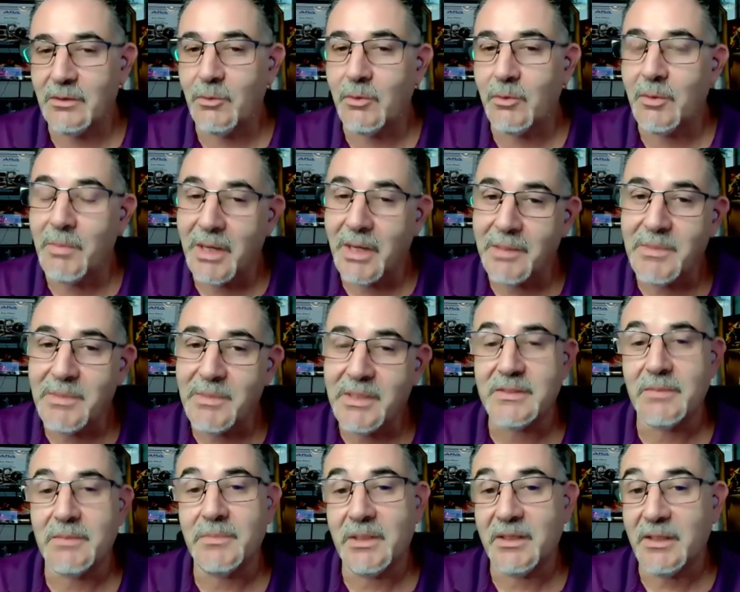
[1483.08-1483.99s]
you remind me
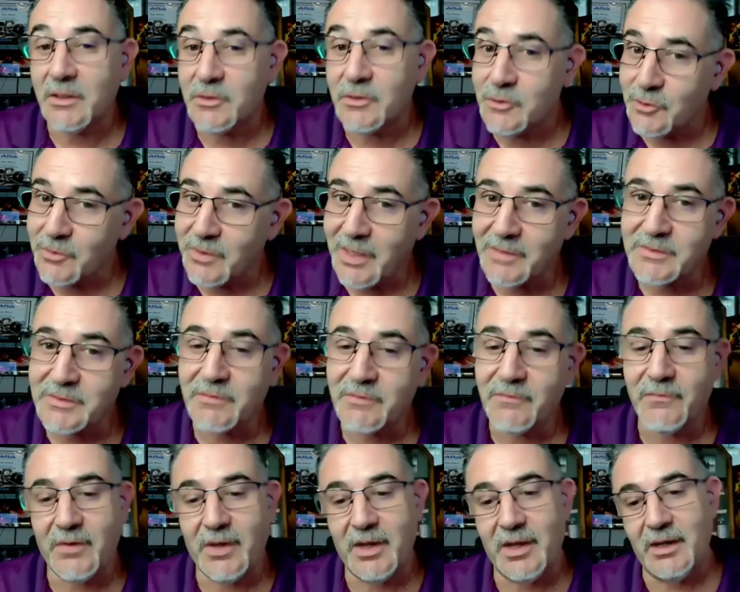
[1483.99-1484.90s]
of something in
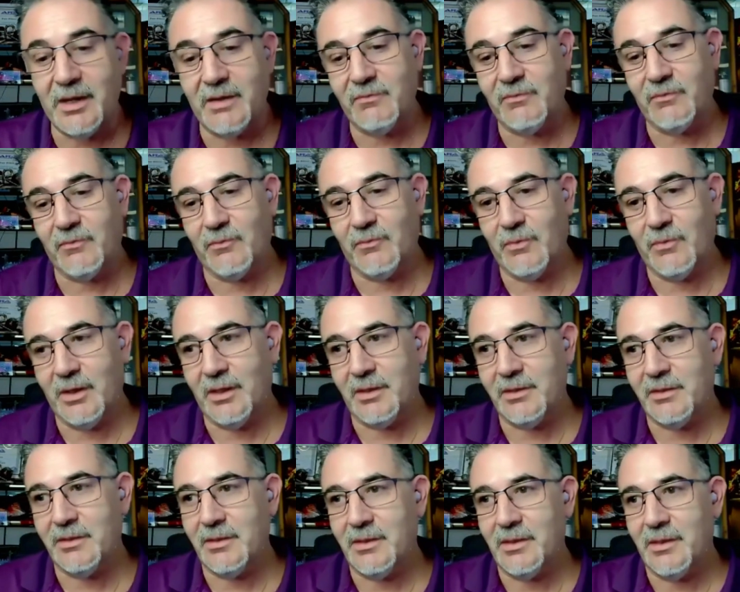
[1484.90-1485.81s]
2005
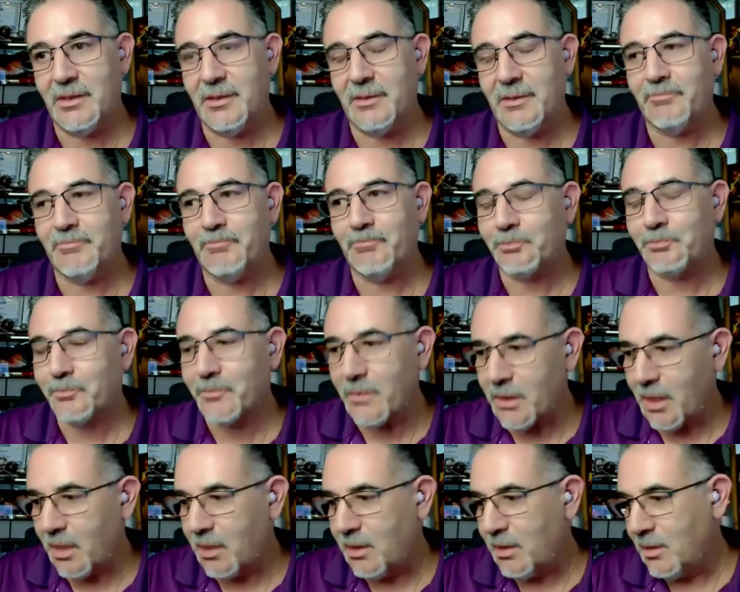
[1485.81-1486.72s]
when then
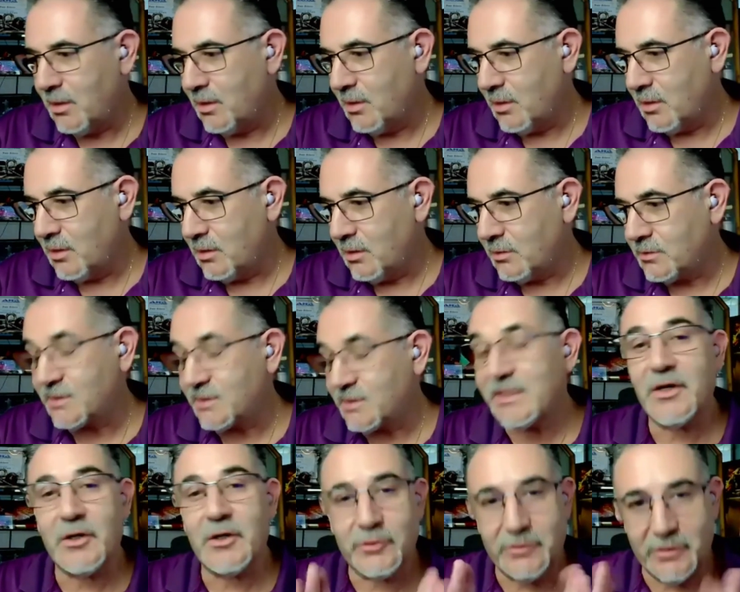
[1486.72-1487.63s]

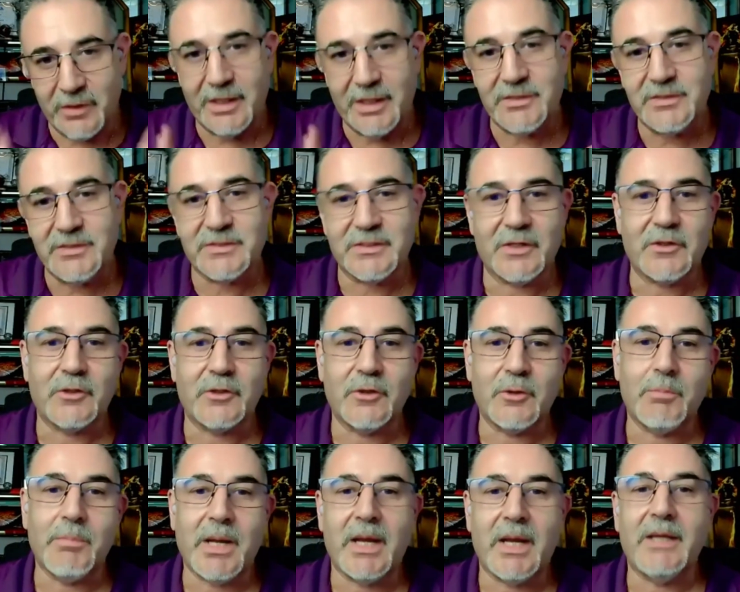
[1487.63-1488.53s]

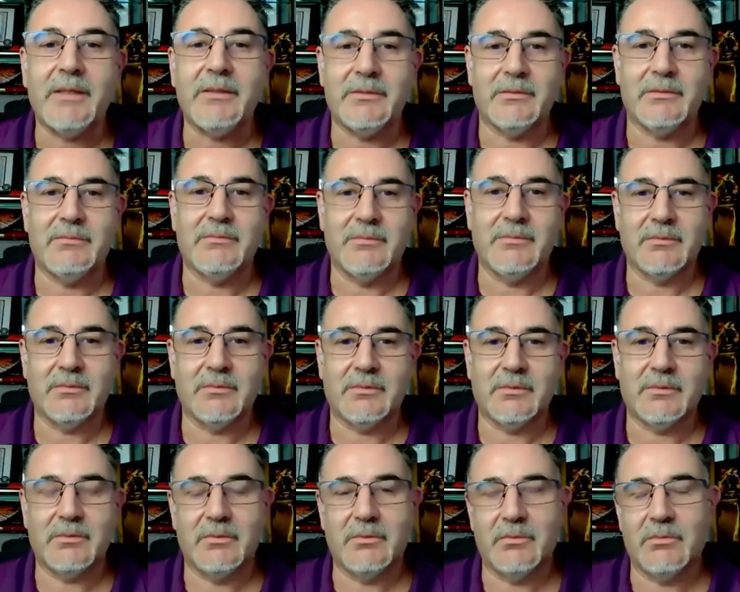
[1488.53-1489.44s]
Senator Biden
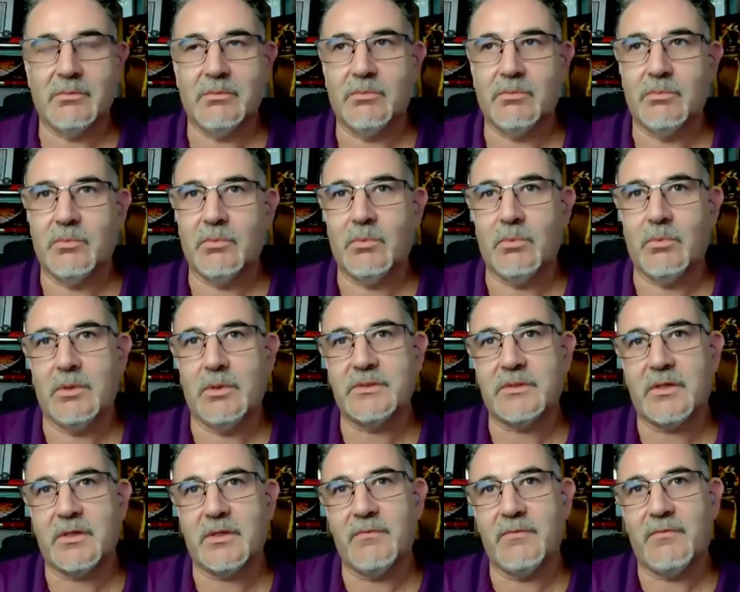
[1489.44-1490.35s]

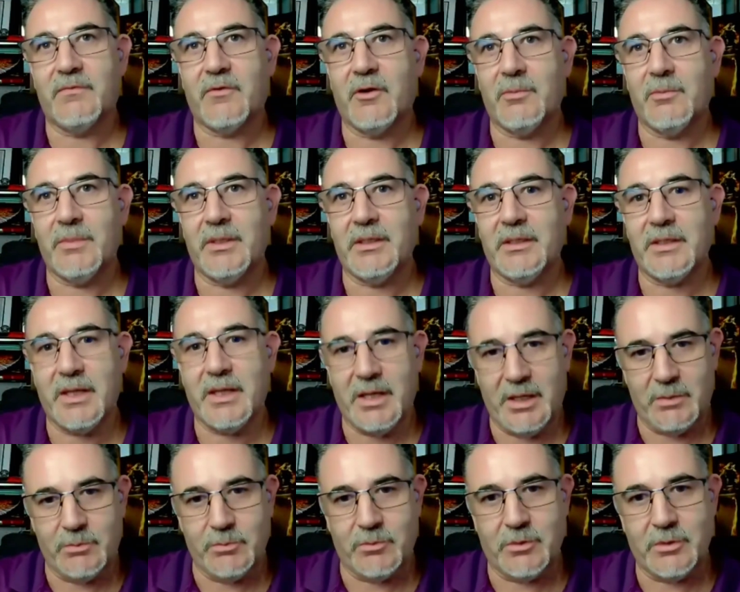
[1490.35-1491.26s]
was
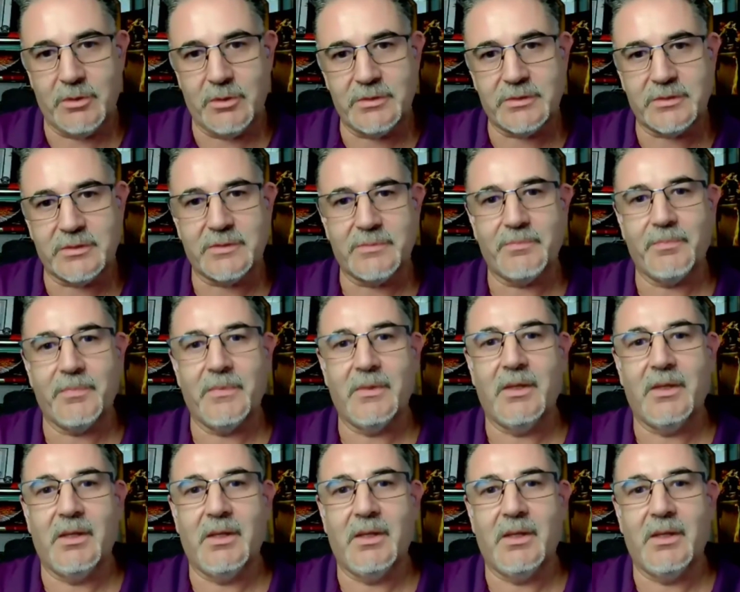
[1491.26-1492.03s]
confirming Edwards.